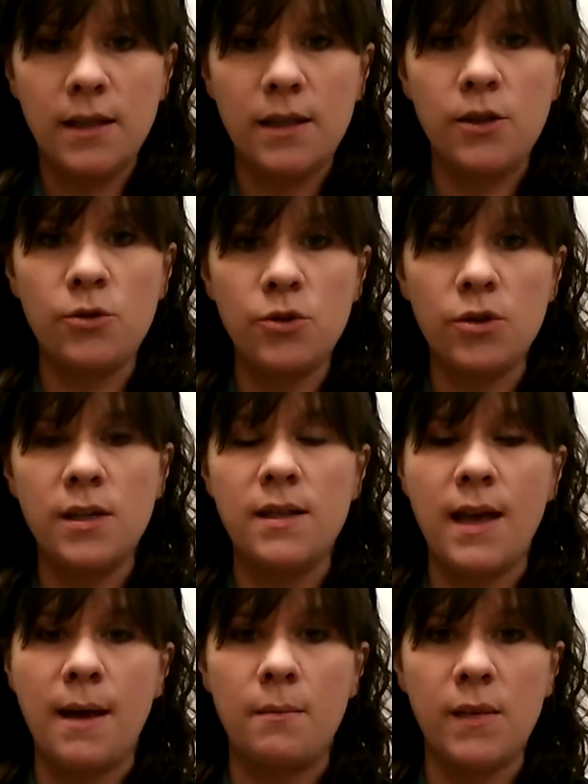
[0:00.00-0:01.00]
usually
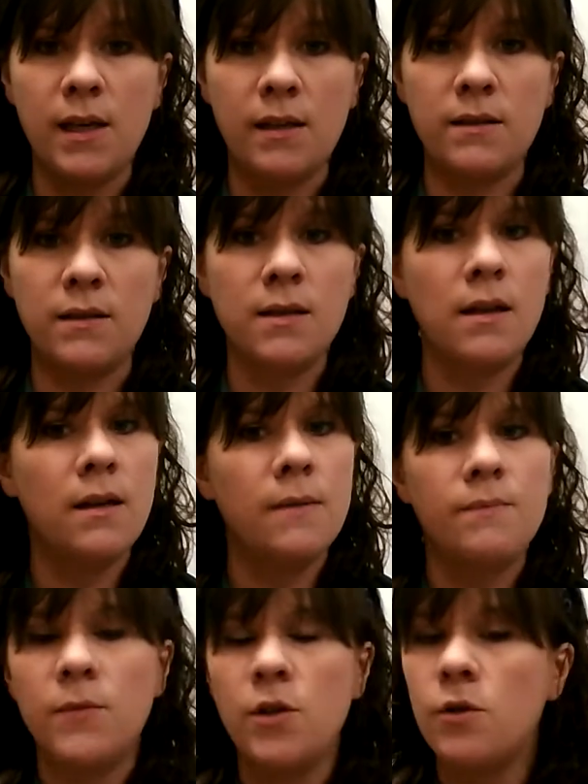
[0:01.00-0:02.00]
that means
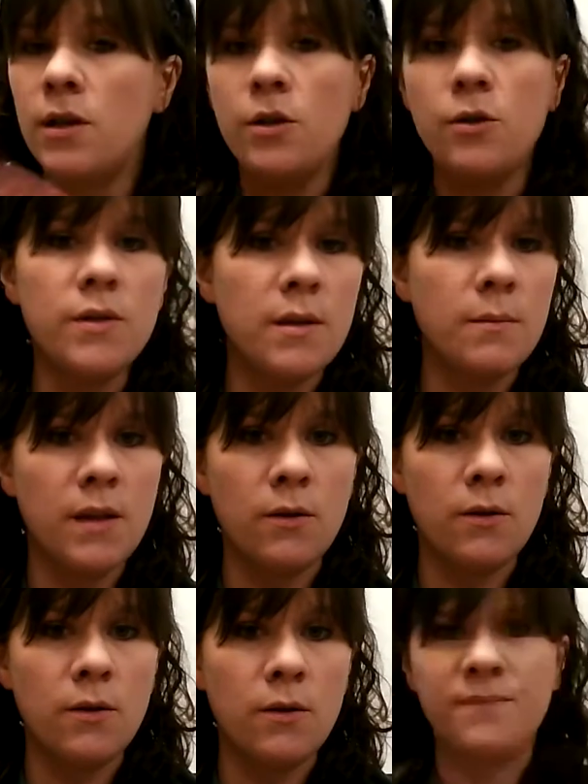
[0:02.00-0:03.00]
you can use them in
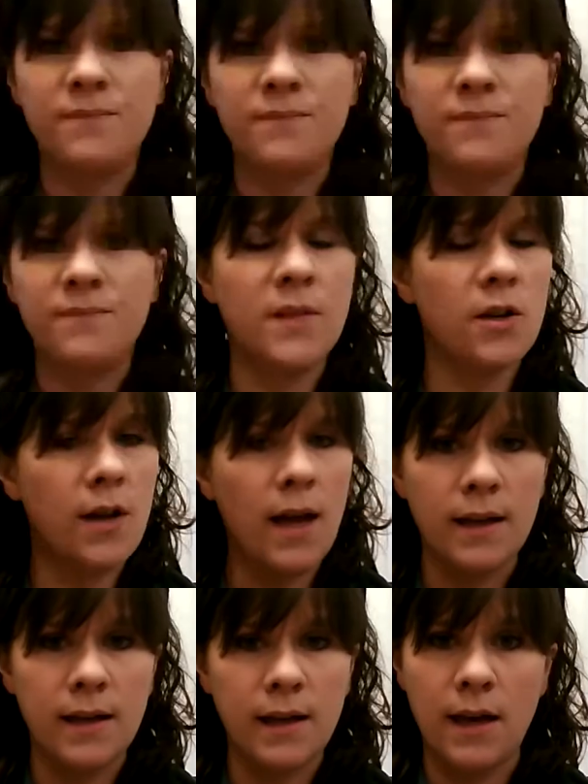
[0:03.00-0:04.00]
the rain, they're
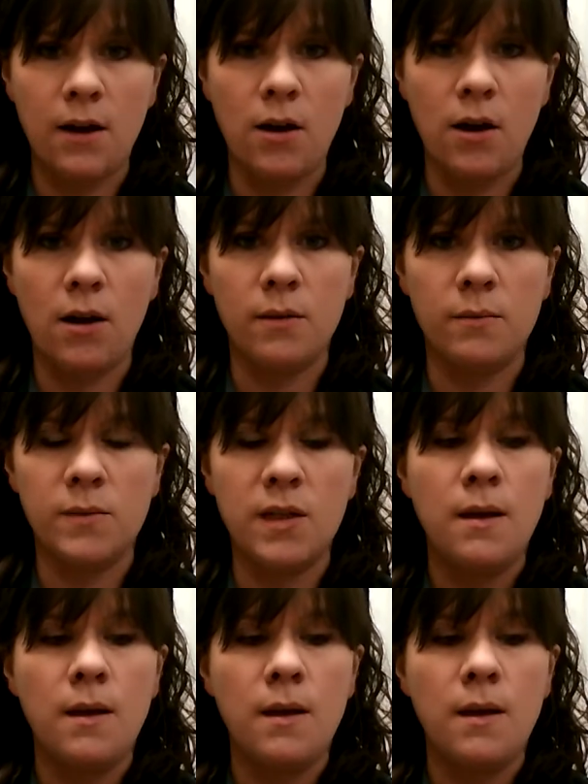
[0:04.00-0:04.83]
not going to get harmed,